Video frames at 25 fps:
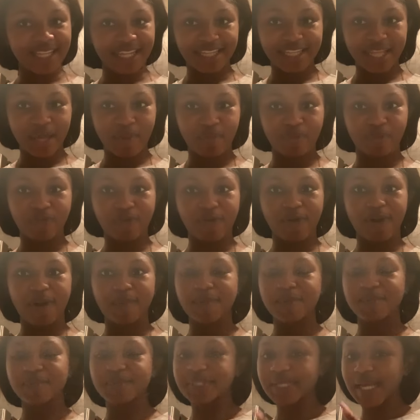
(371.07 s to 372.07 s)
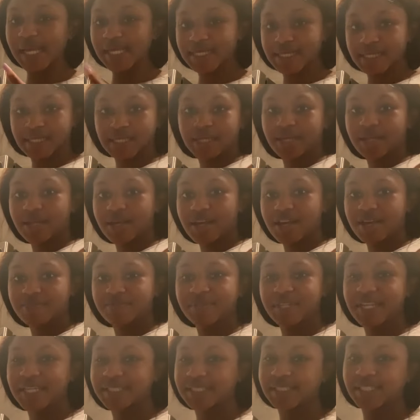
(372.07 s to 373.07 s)
like that before. I mean, besides in the club,
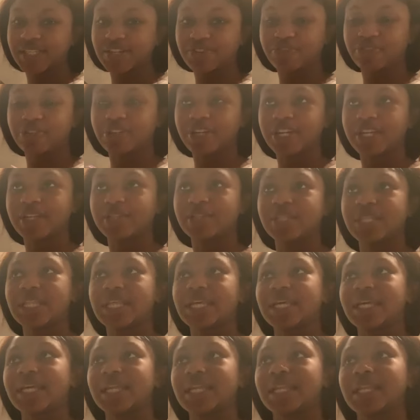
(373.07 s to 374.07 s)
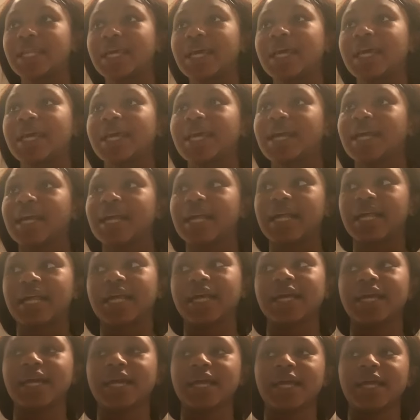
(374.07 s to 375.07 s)
that's different than
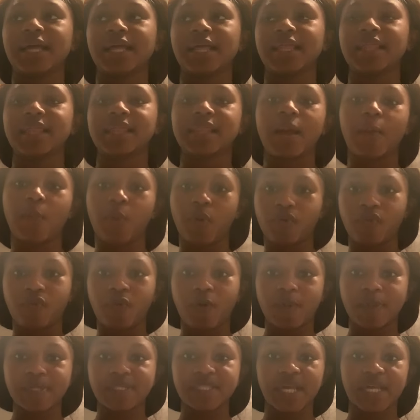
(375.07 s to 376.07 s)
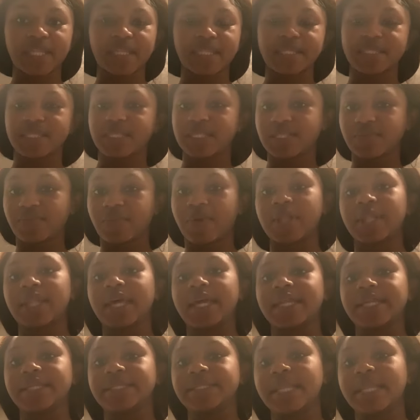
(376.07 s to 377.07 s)
a performance like this. It's for a ladies'